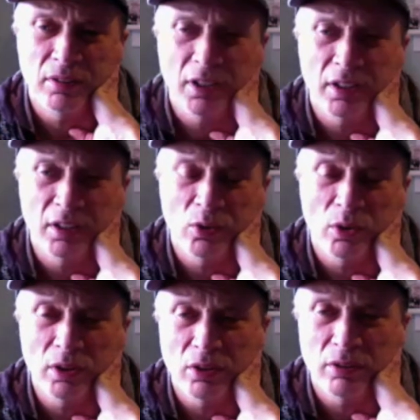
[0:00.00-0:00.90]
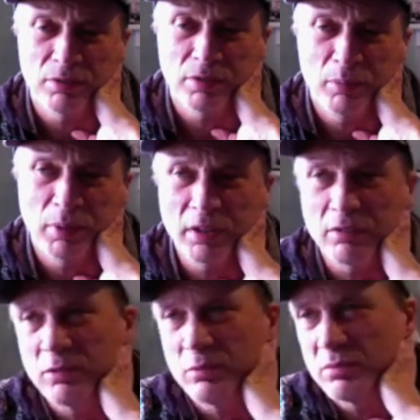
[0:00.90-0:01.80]
getting quite a lot of feedback
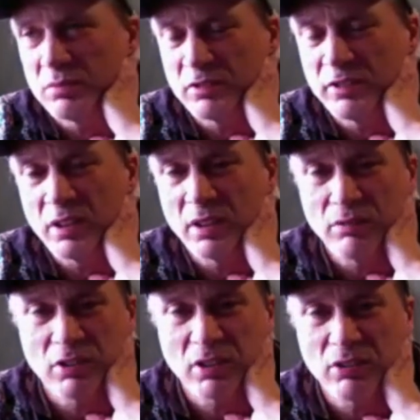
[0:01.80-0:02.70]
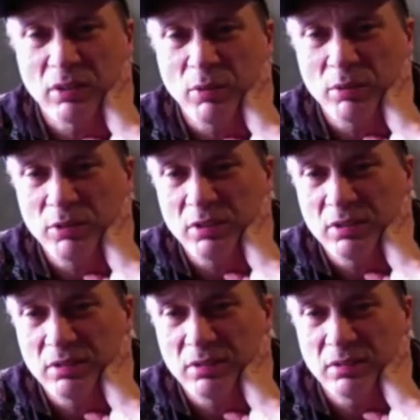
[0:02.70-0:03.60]
from South Africa at the moment
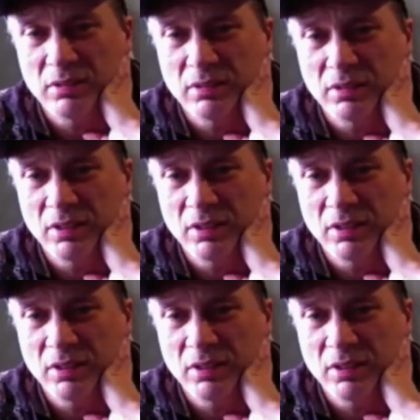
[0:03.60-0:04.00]
because